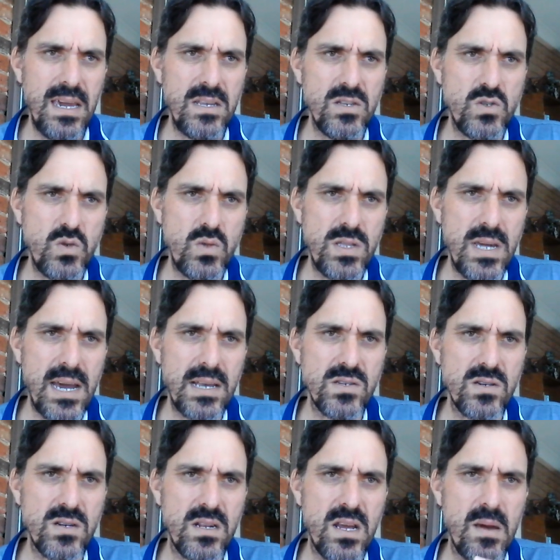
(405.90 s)
In
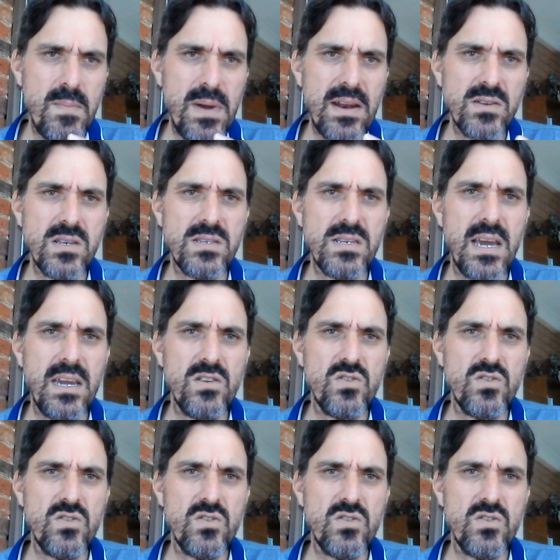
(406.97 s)
2000, Habanos S.A.